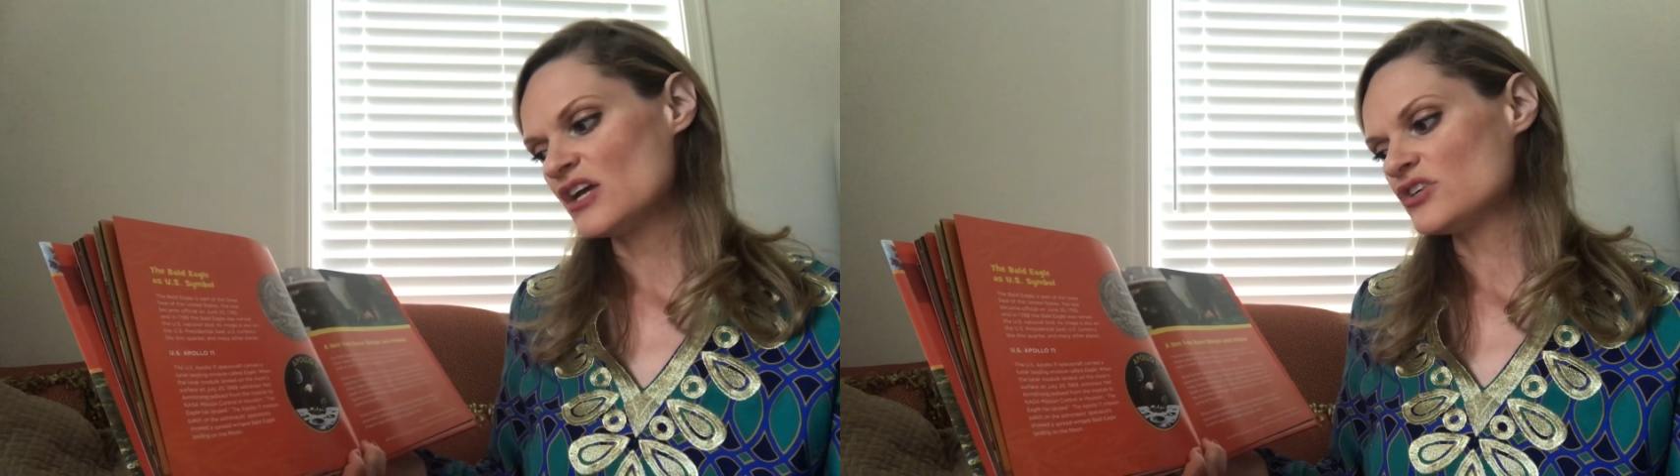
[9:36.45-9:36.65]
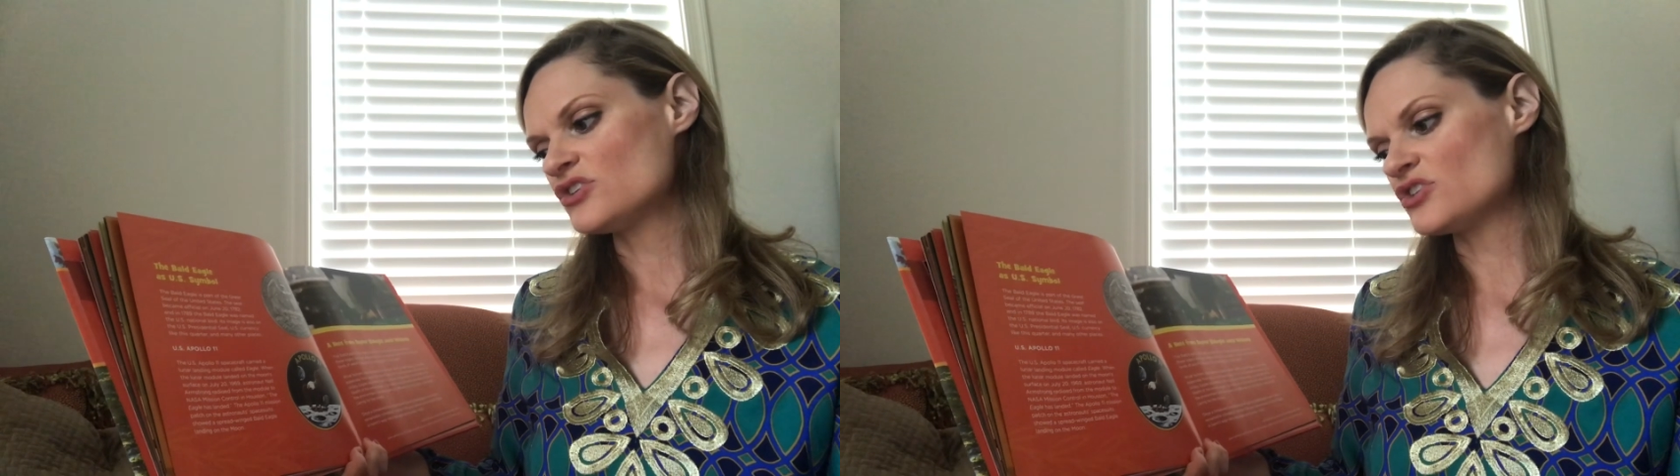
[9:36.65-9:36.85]

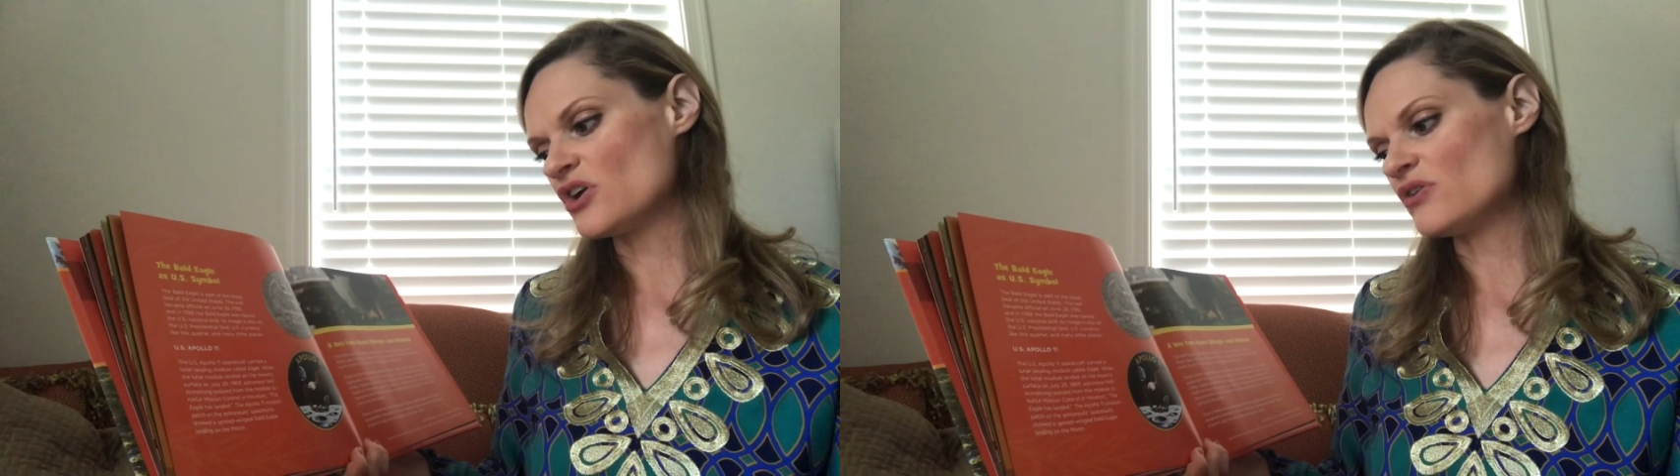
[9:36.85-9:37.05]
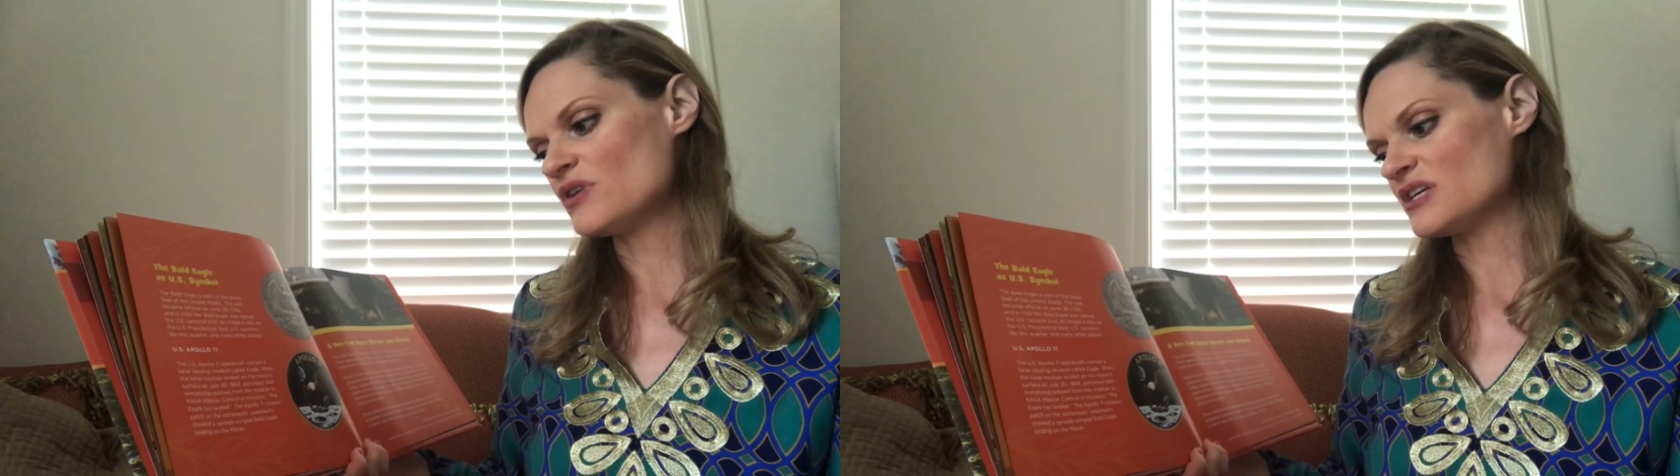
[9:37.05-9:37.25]

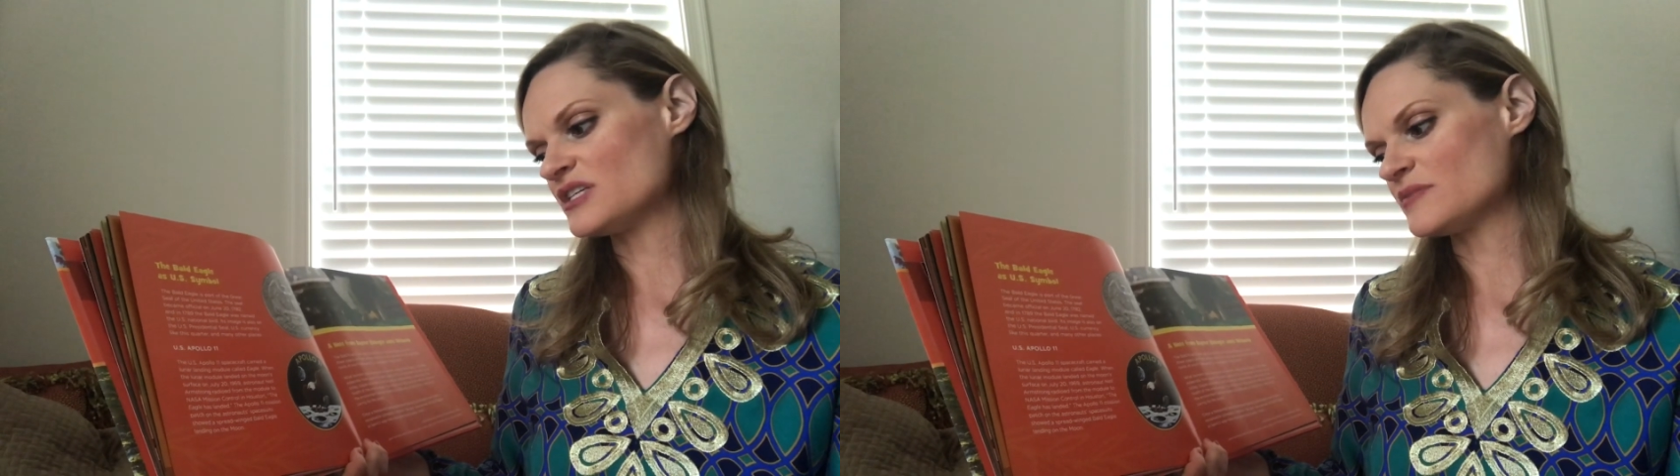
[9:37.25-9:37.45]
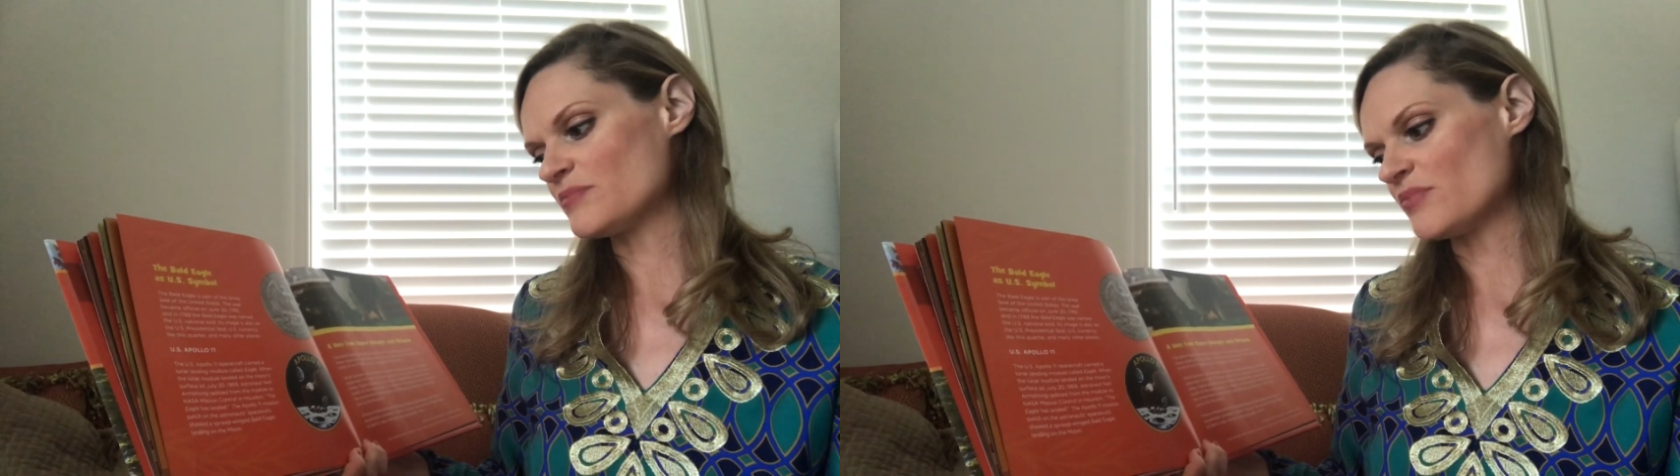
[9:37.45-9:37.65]
showed a
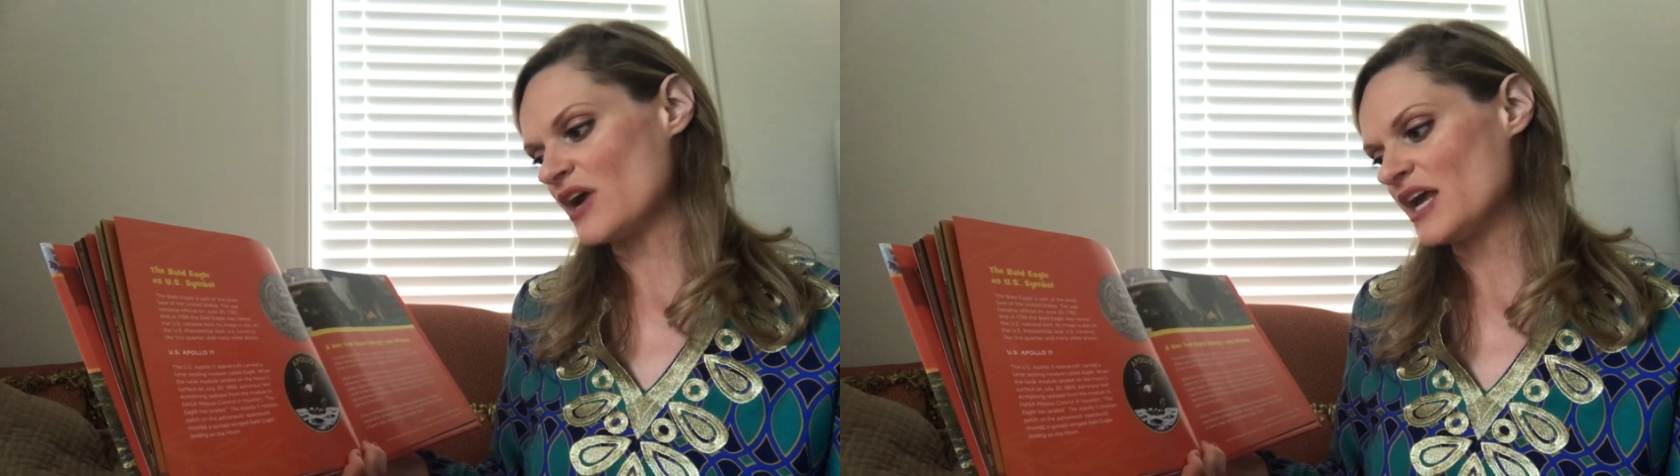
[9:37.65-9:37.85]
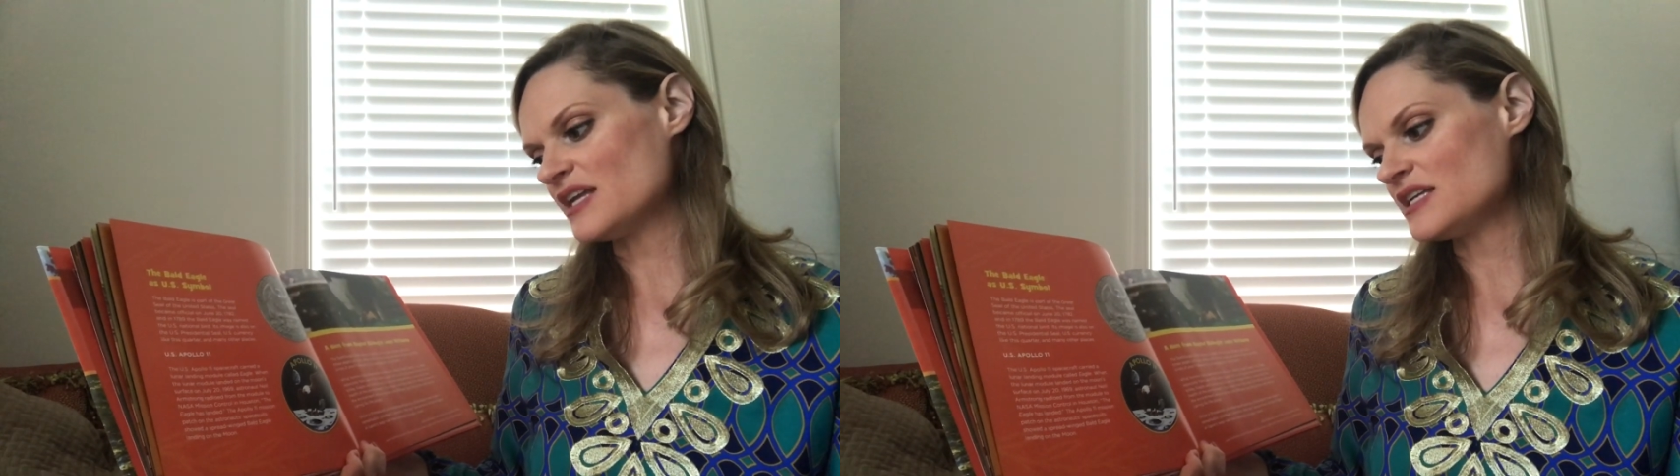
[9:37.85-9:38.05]

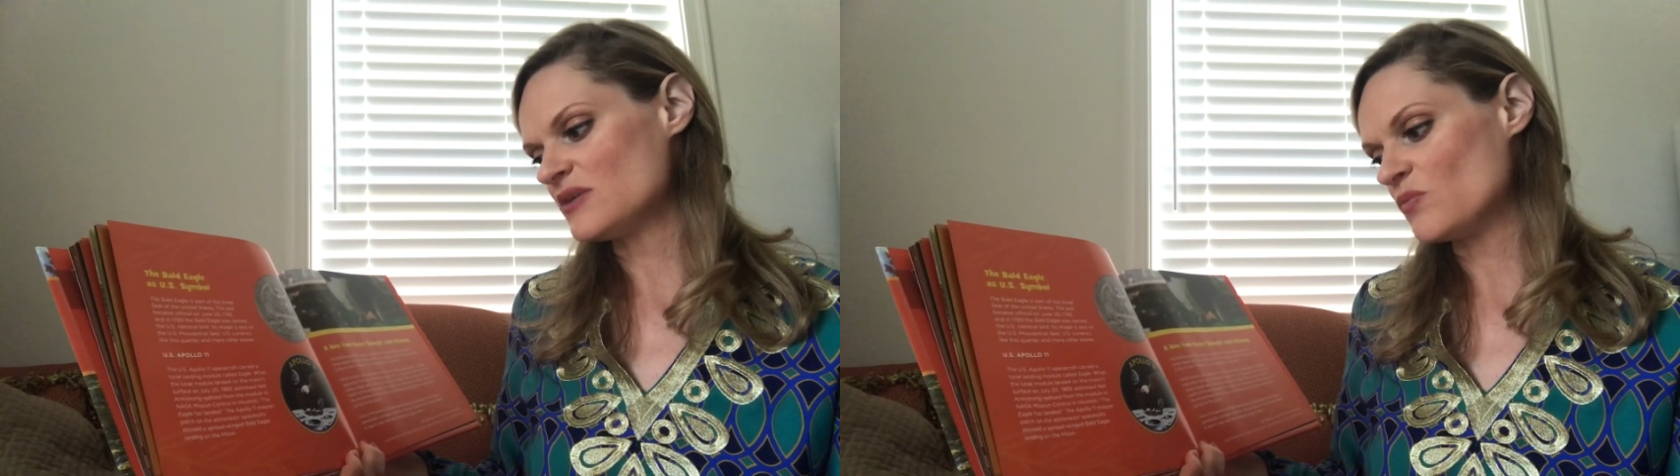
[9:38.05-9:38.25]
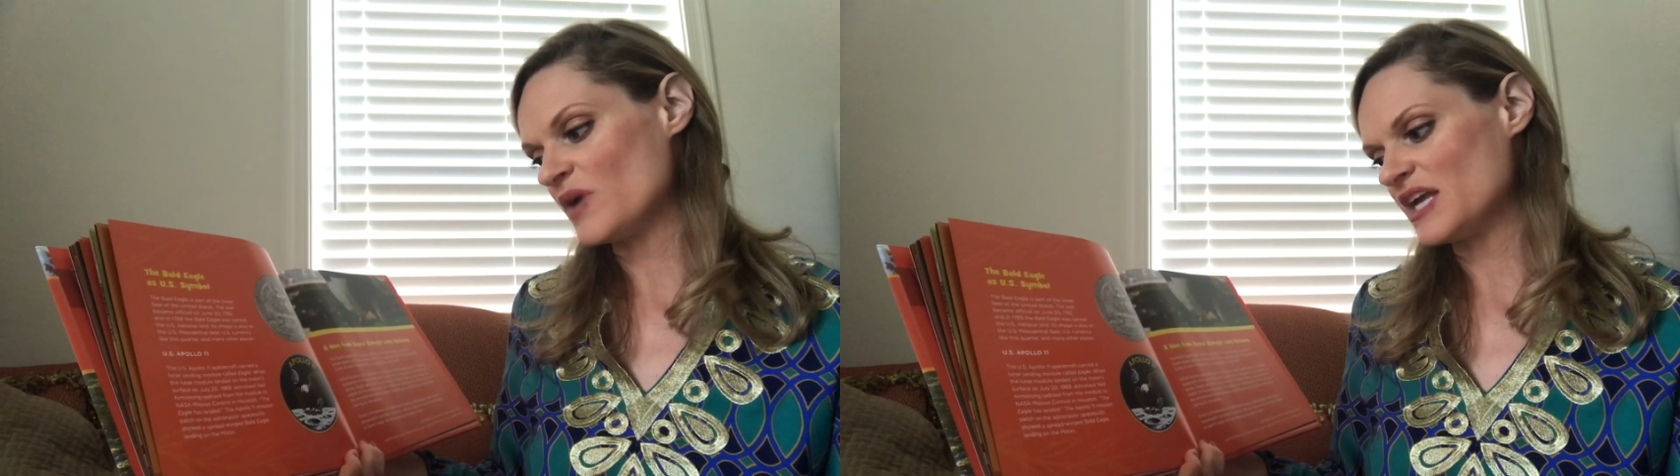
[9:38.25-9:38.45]

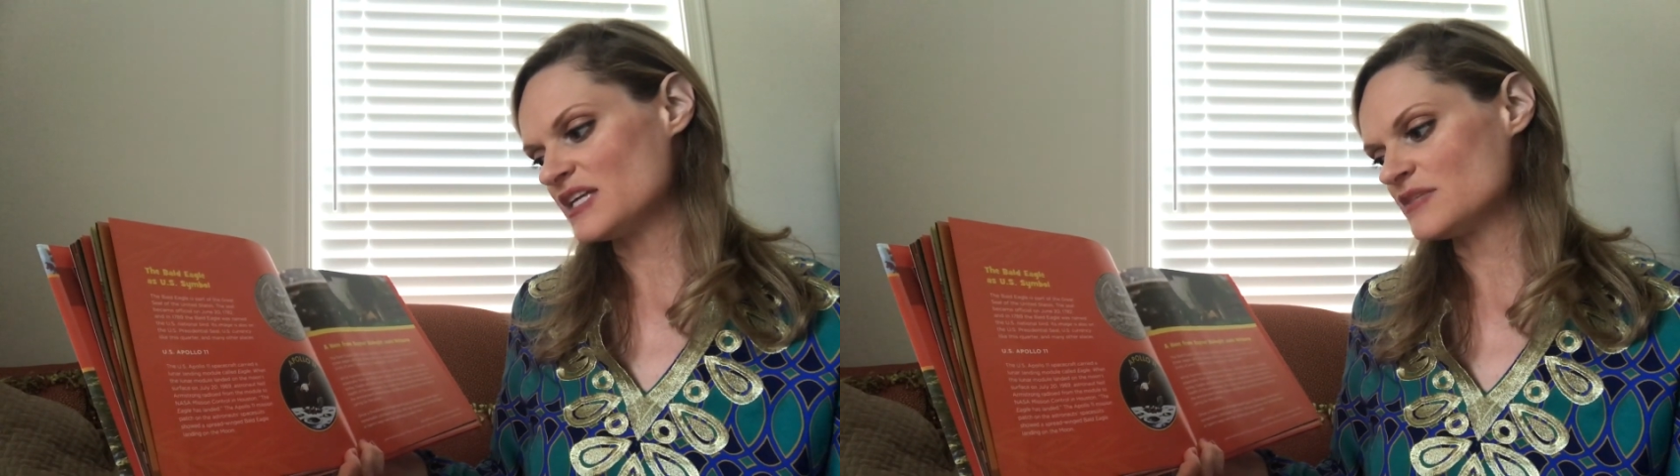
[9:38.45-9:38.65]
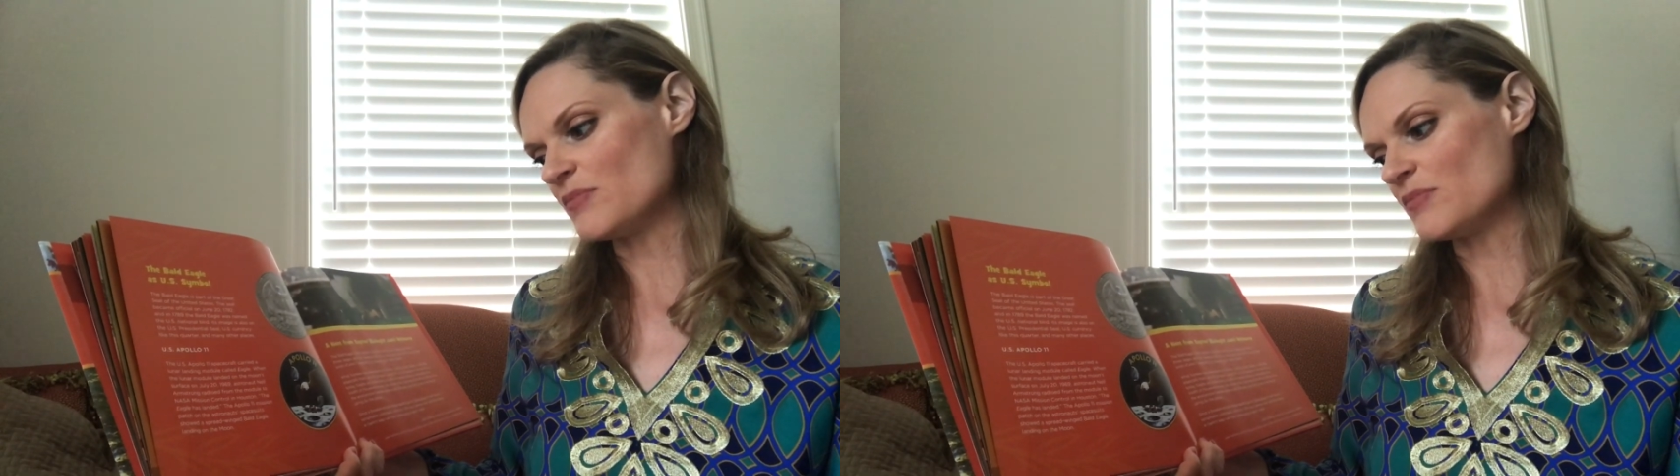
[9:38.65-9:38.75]
spread-winged